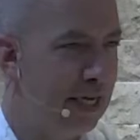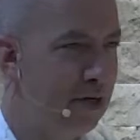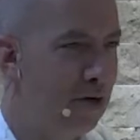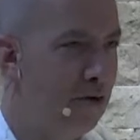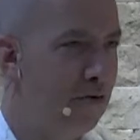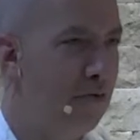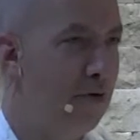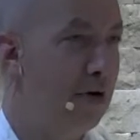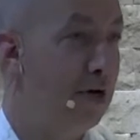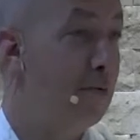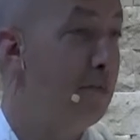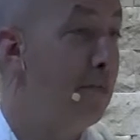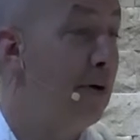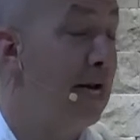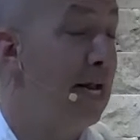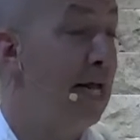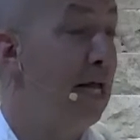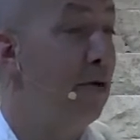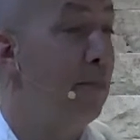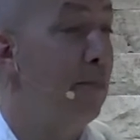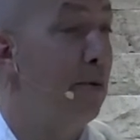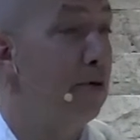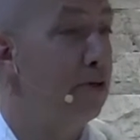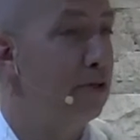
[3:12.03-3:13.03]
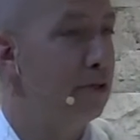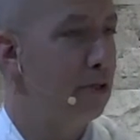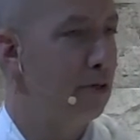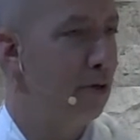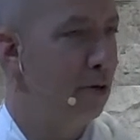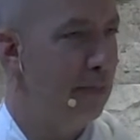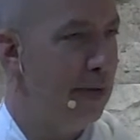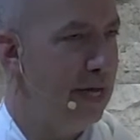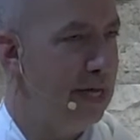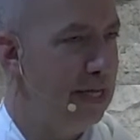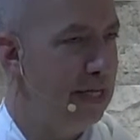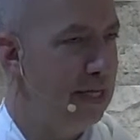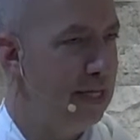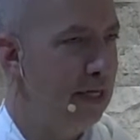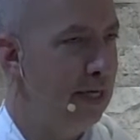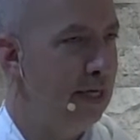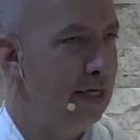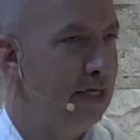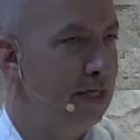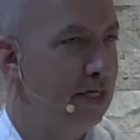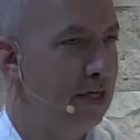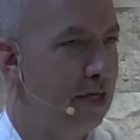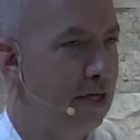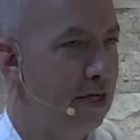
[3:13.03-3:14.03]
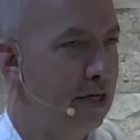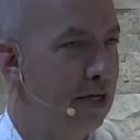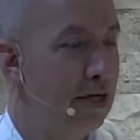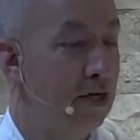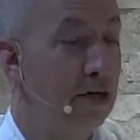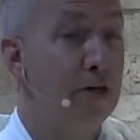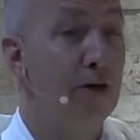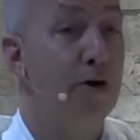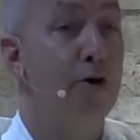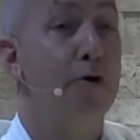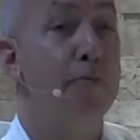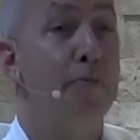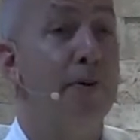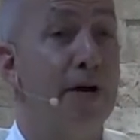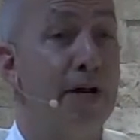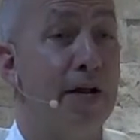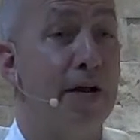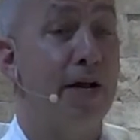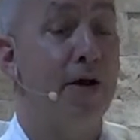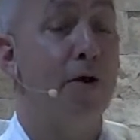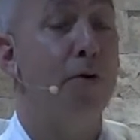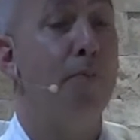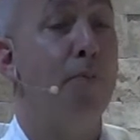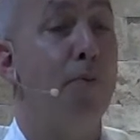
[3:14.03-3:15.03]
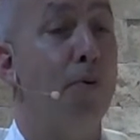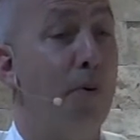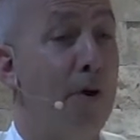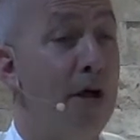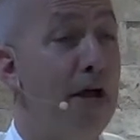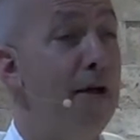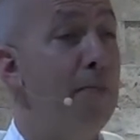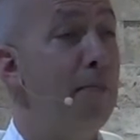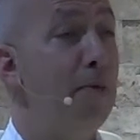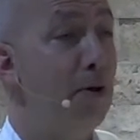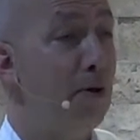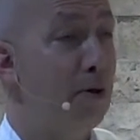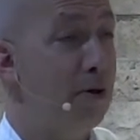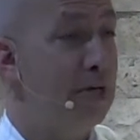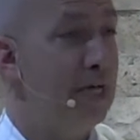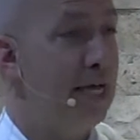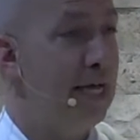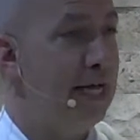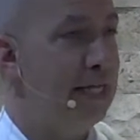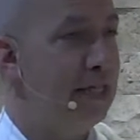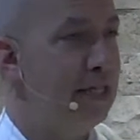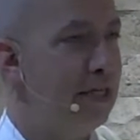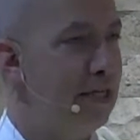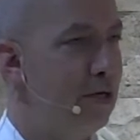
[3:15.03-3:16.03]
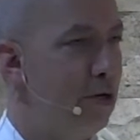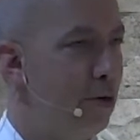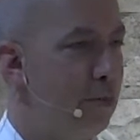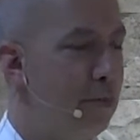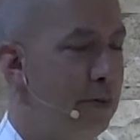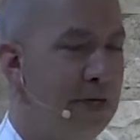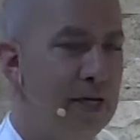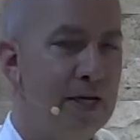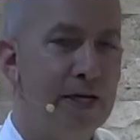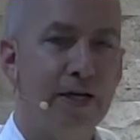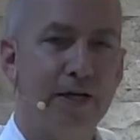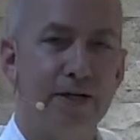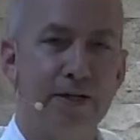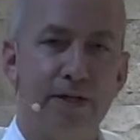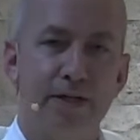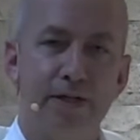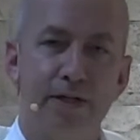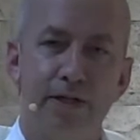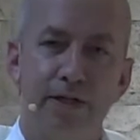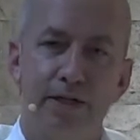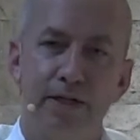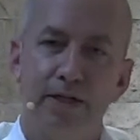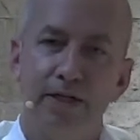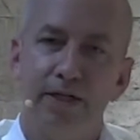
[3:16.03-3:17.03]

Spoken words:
Those words that weren't for him personally, no, they were for the people of Ethiopia